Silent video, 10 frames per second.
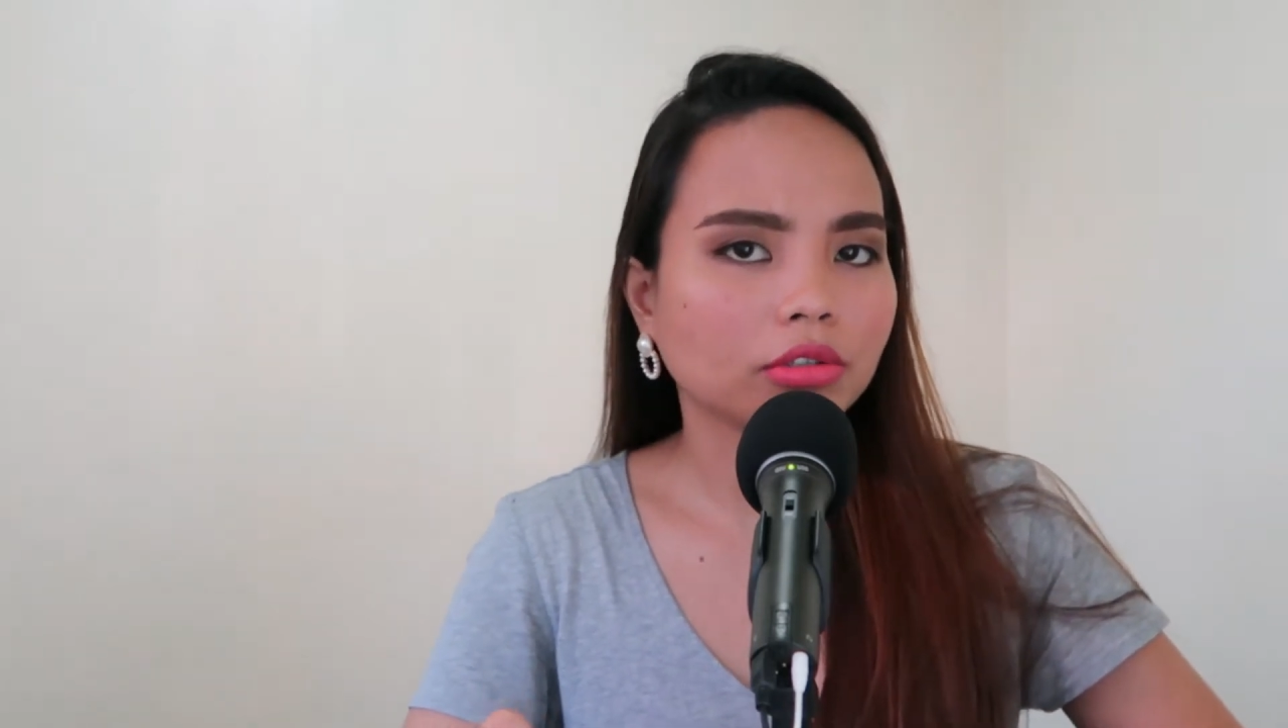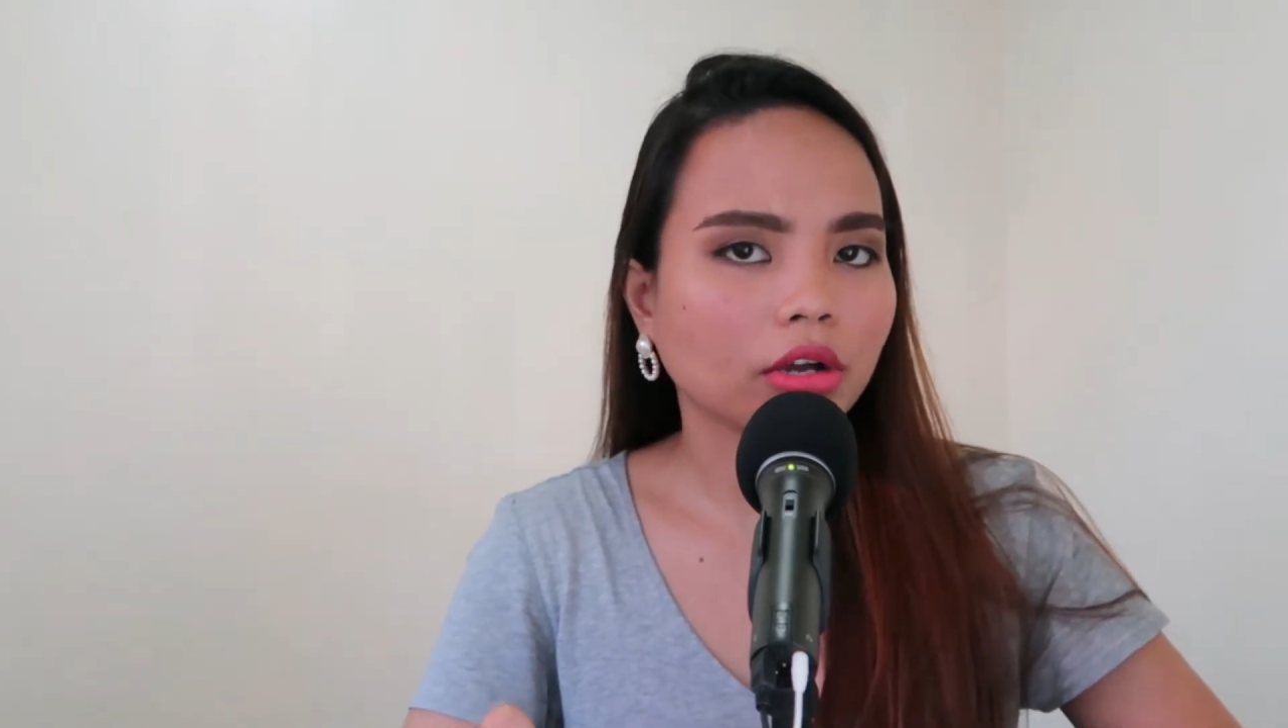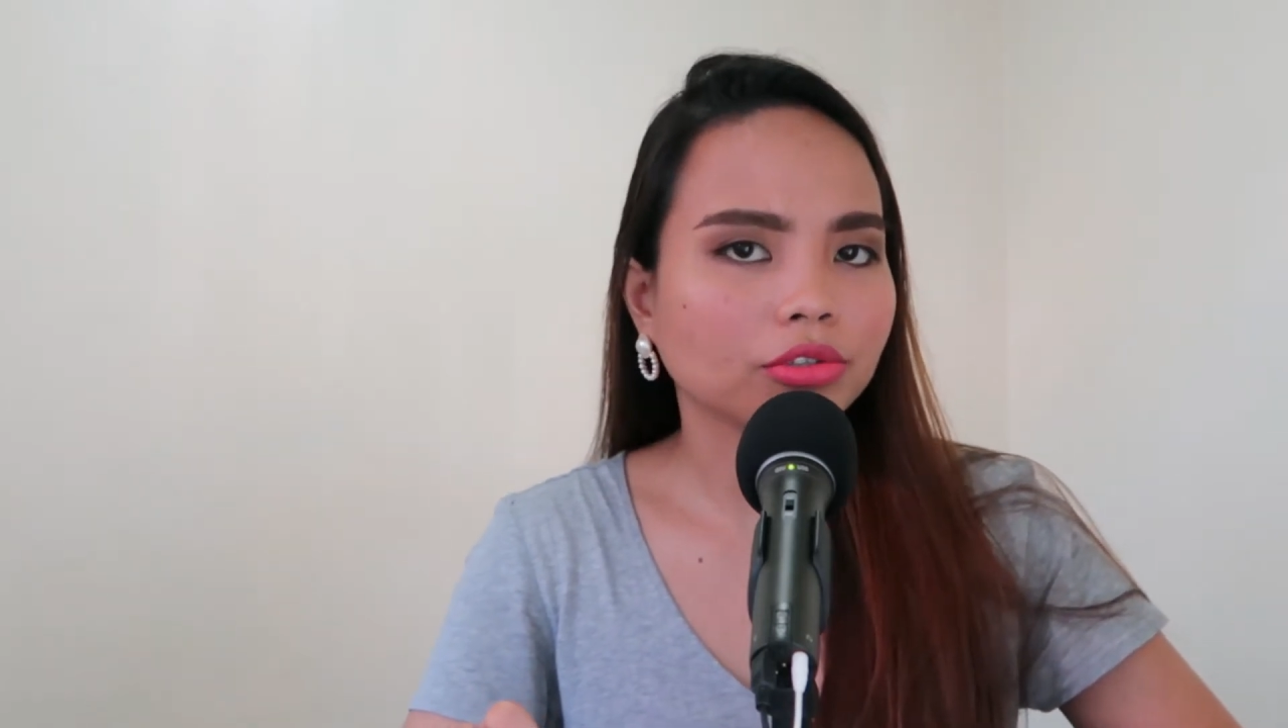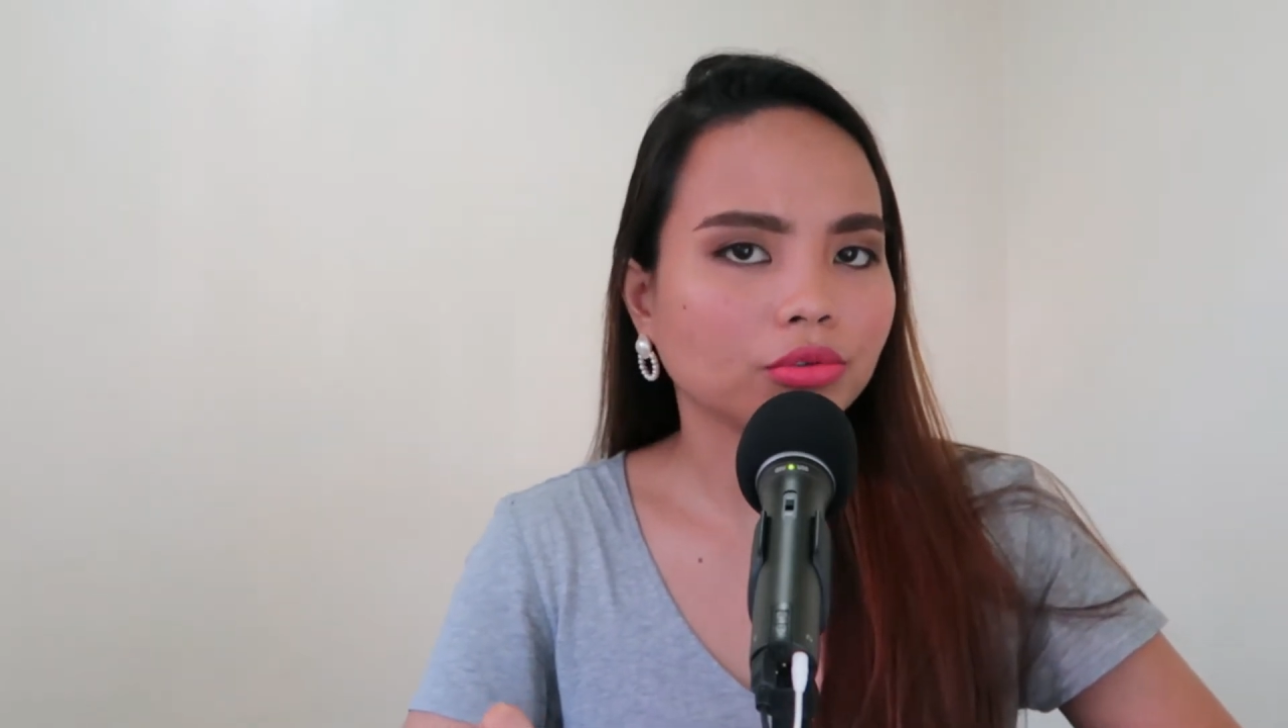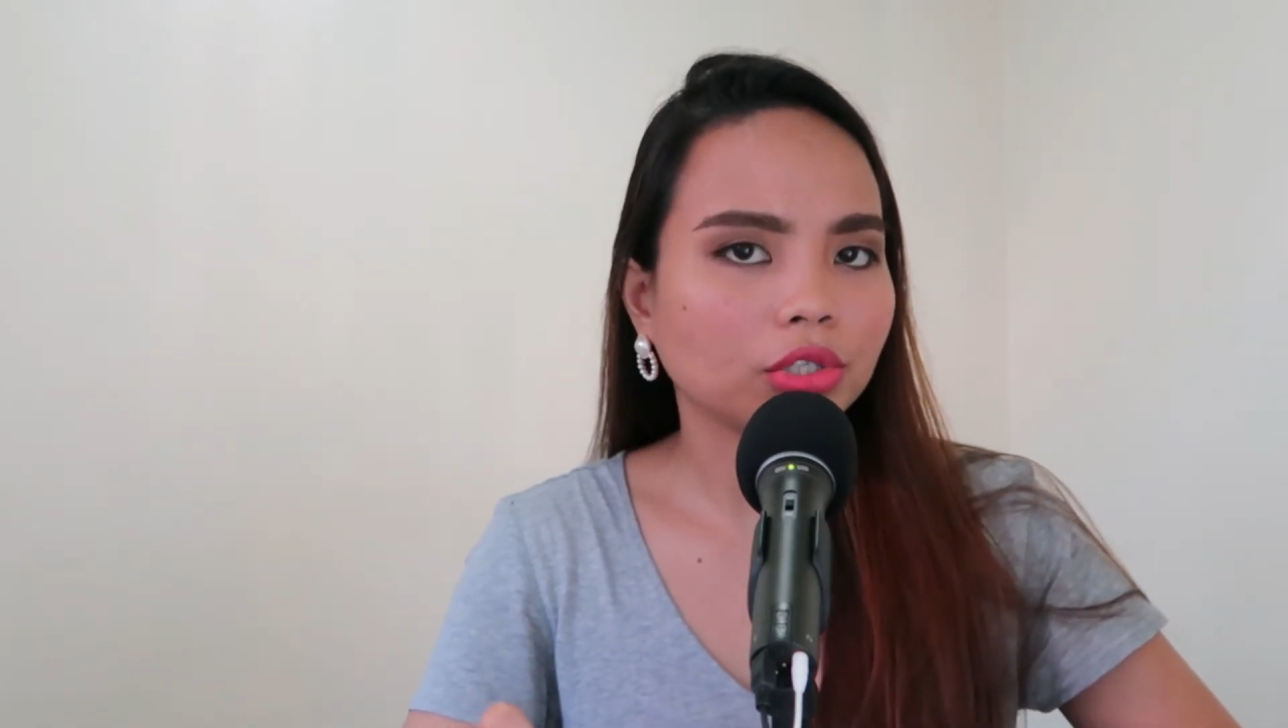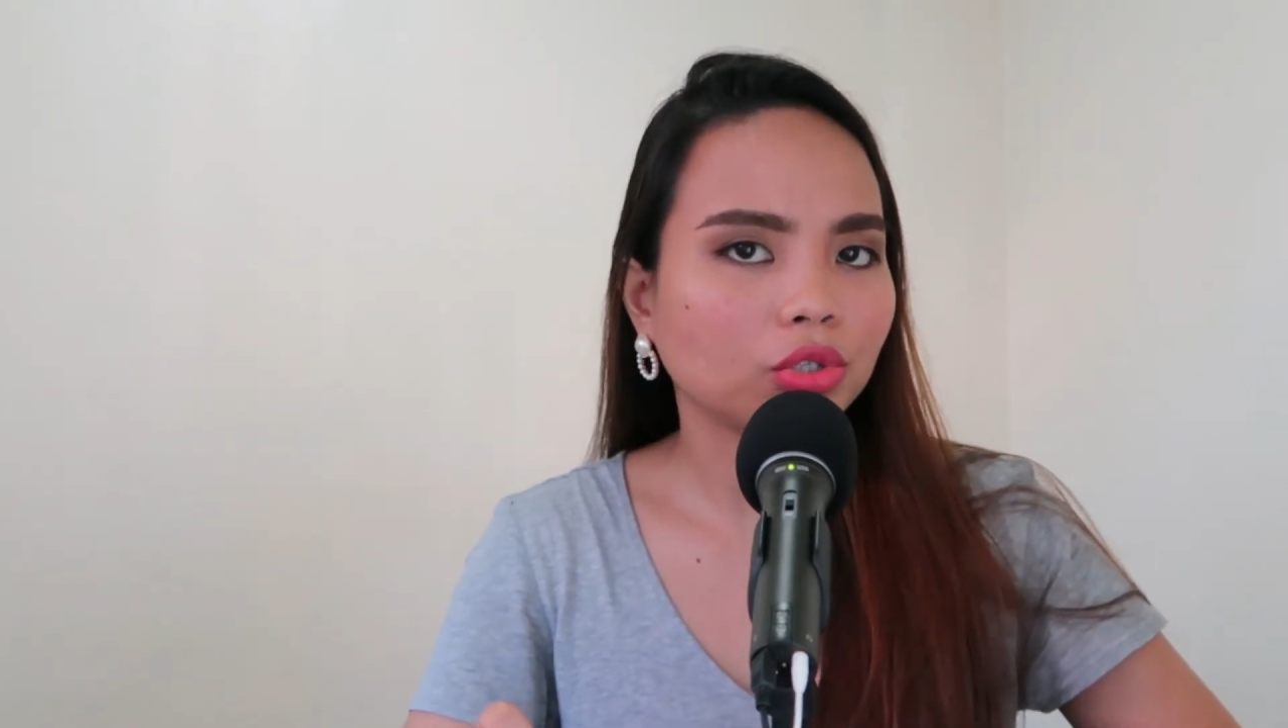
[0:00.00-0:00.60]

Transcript: to talk to a